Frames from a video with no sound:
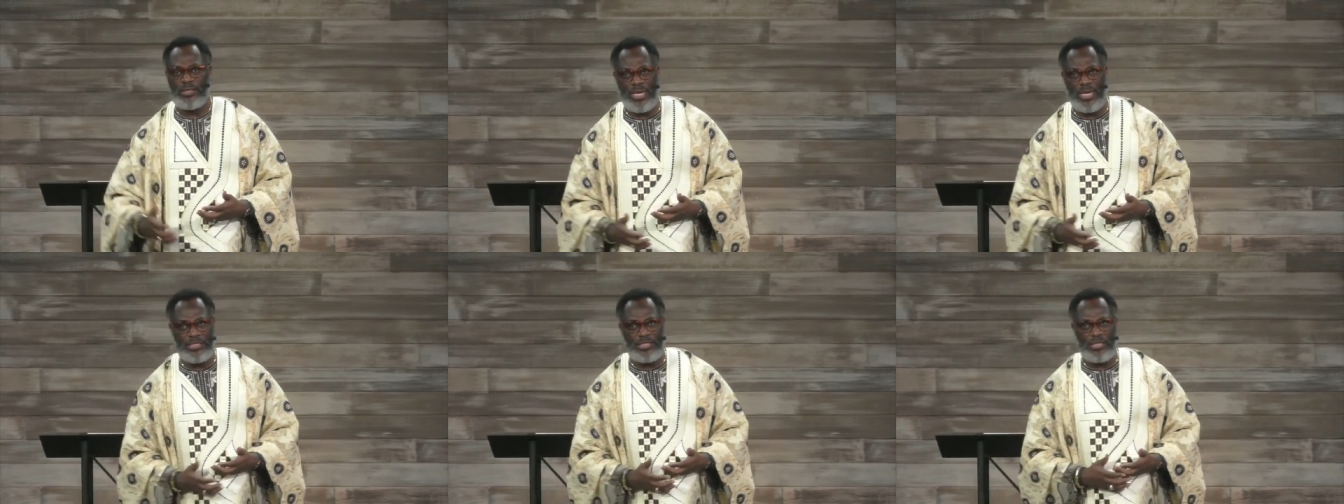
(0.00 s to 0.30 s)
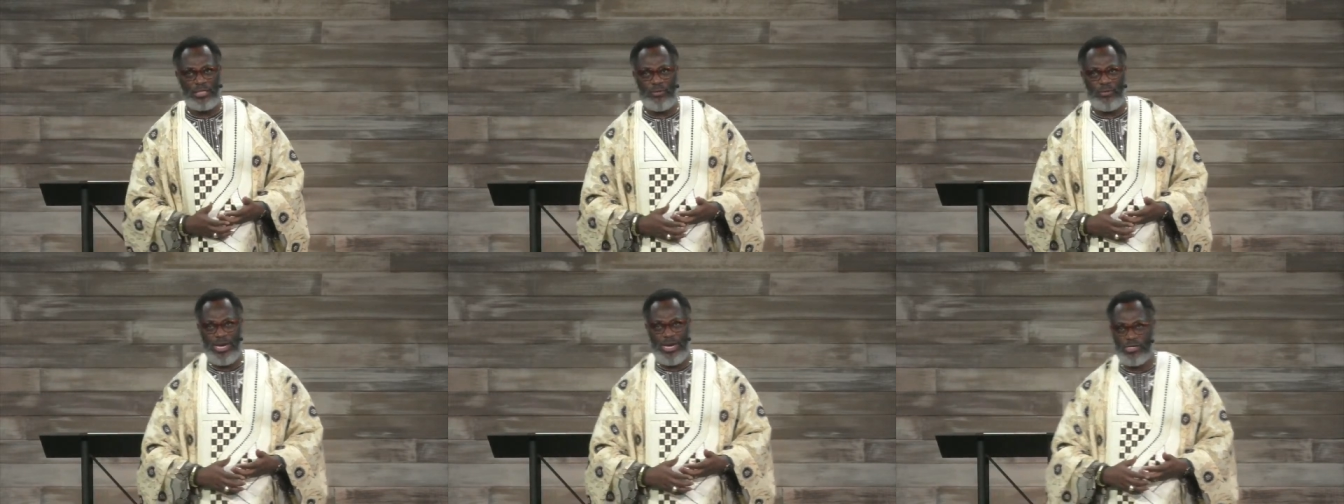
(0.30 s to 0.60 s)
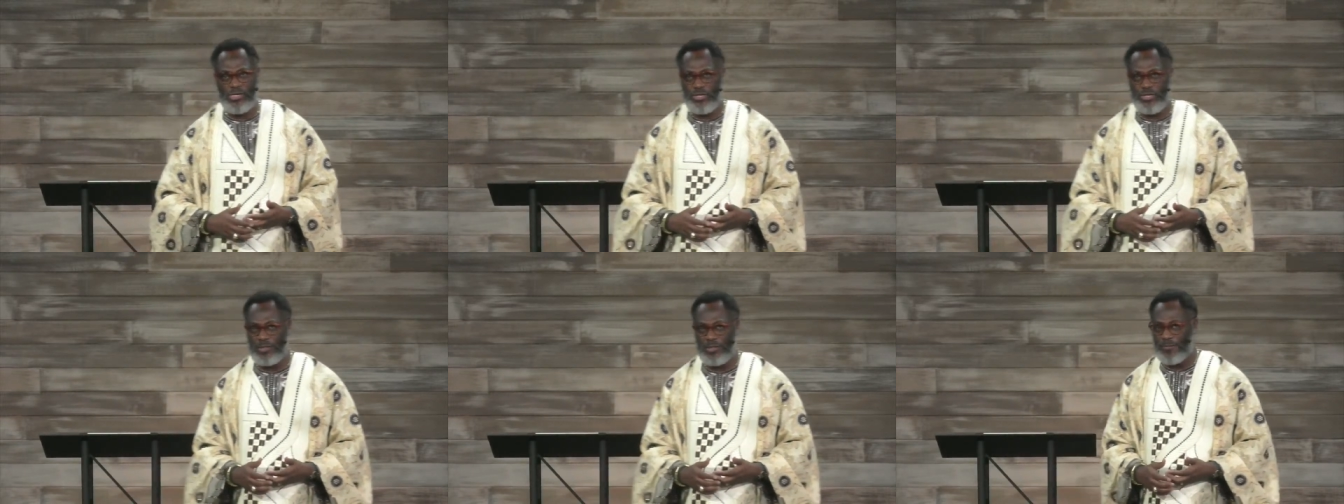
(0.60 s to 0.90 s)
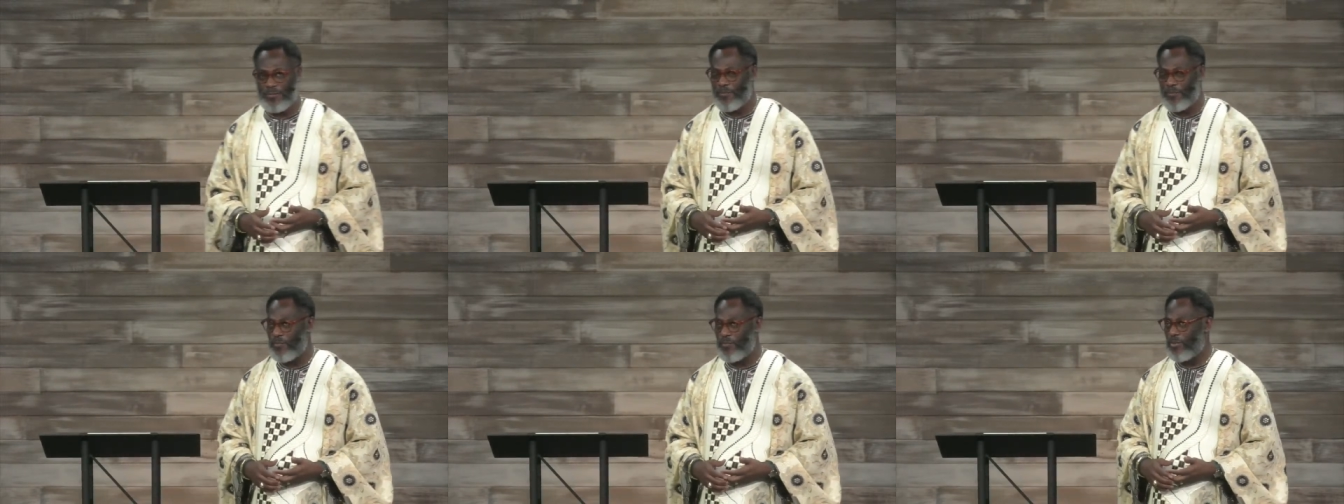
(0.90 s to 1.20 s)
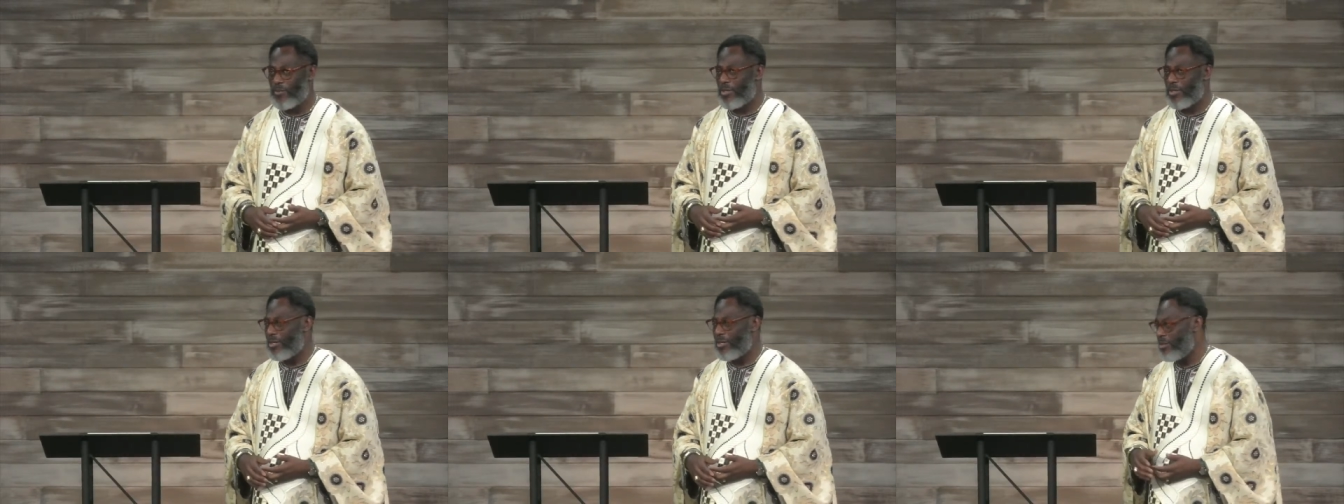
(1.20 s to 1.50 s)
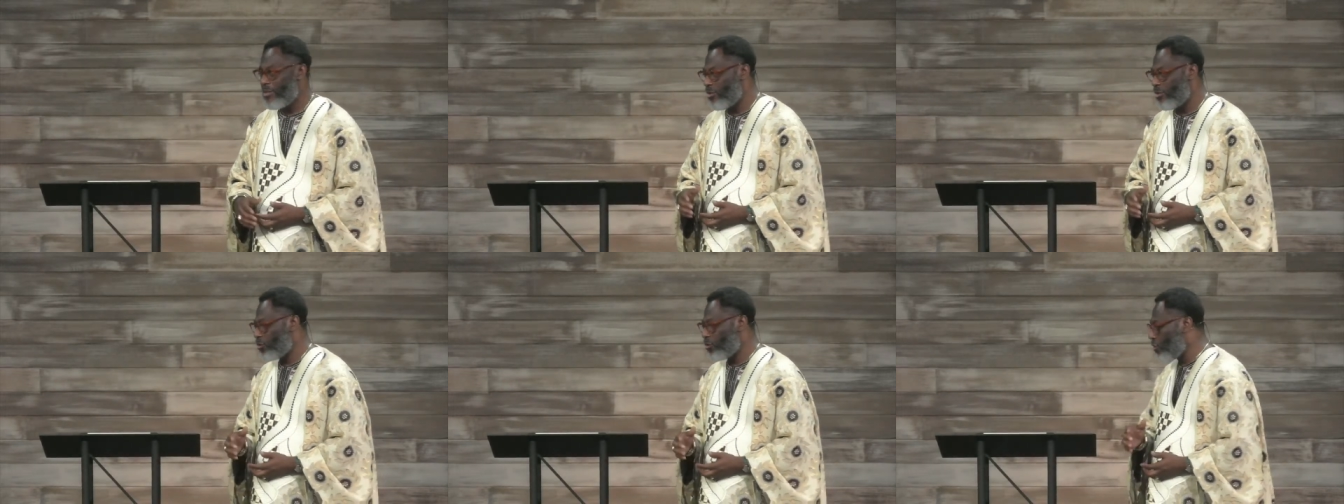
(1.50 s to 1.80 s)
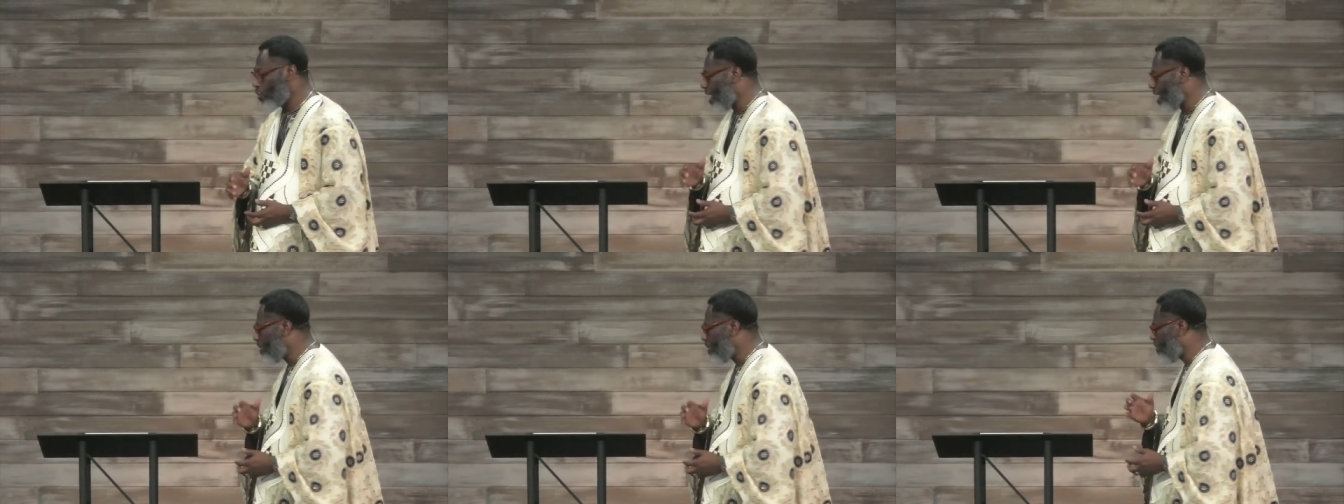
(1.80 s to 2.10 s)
a generation. So let